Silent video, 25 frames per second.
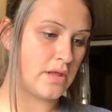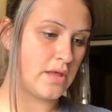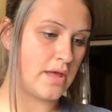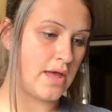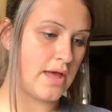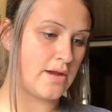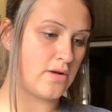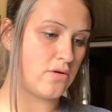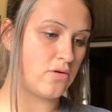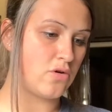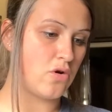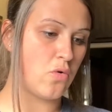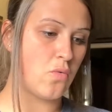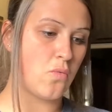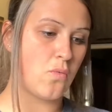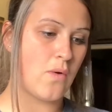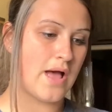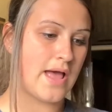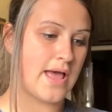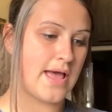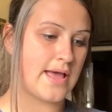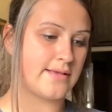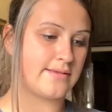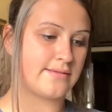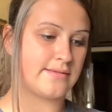I don't know
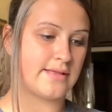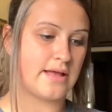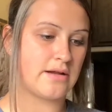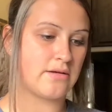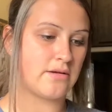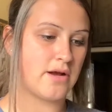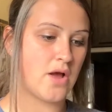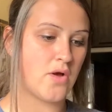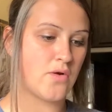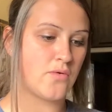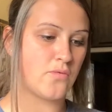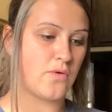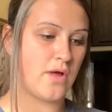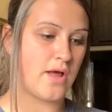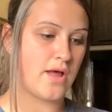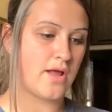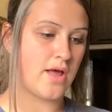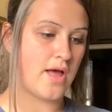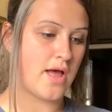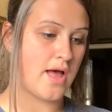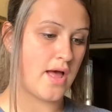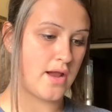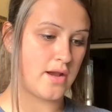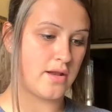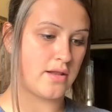why I sat around
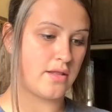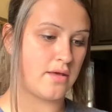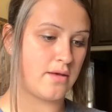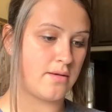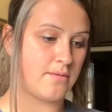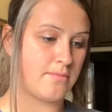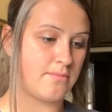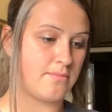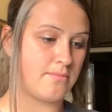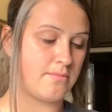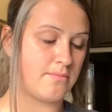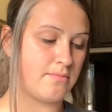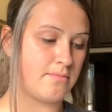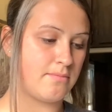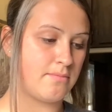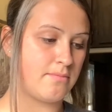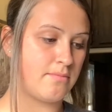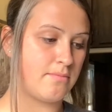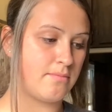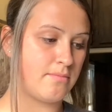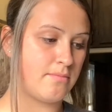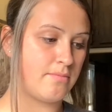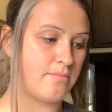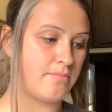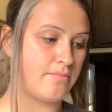on them.
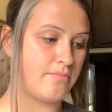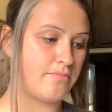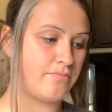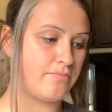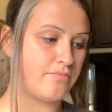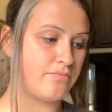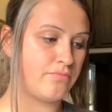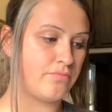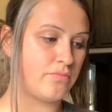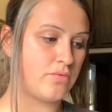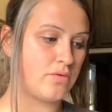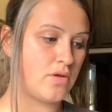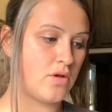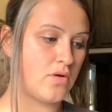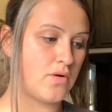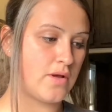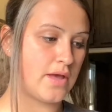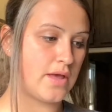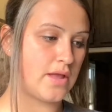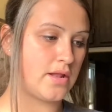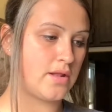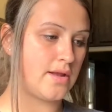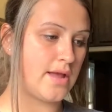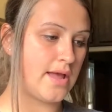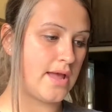
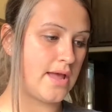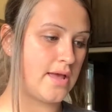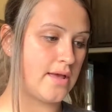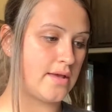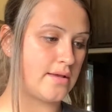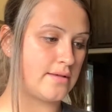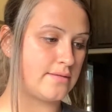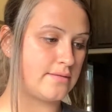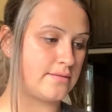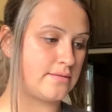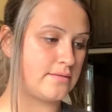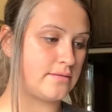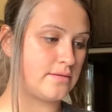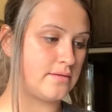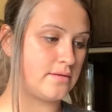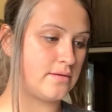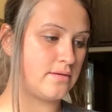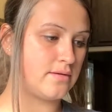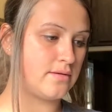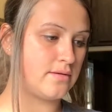Okay, next.